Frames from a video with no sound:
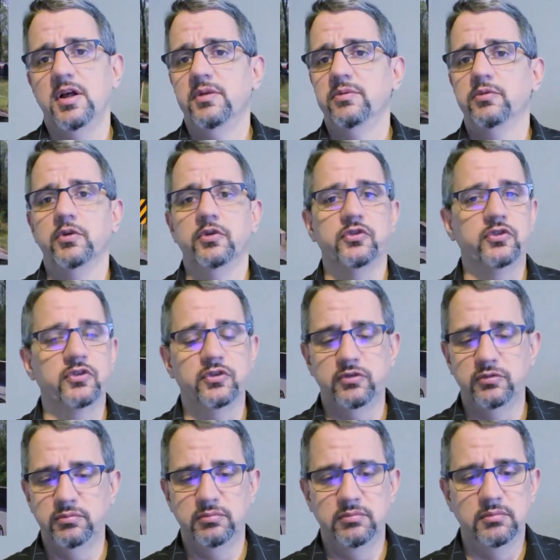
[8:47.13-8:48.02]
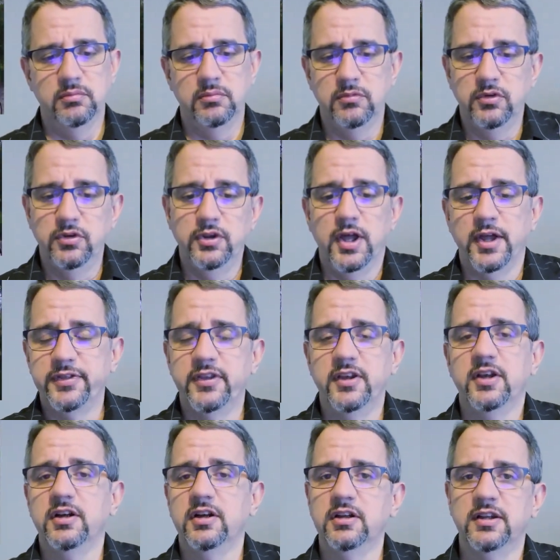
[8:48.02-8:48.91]
there's
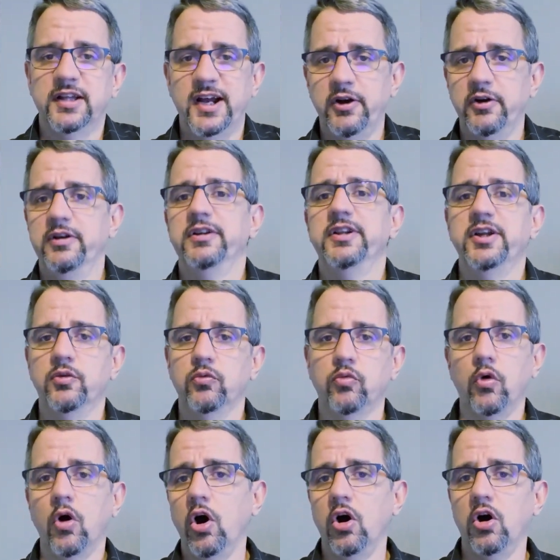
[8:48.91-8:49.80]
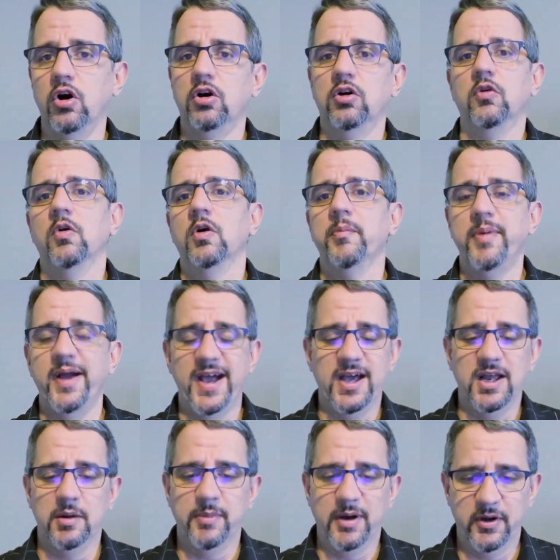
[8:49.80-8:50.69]
nothing glaringly wrong or
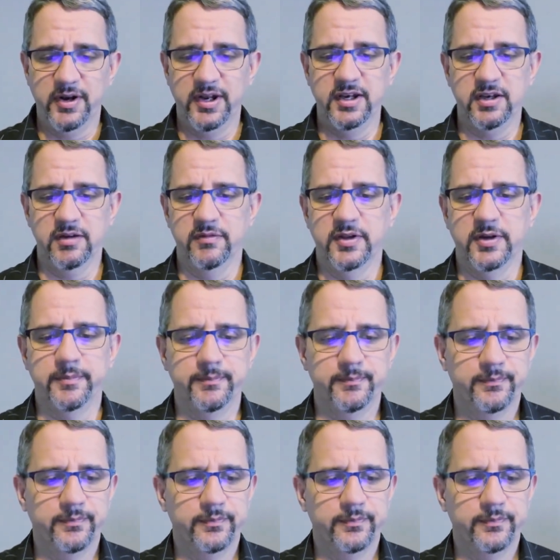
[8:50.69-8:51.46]
bad about any of them.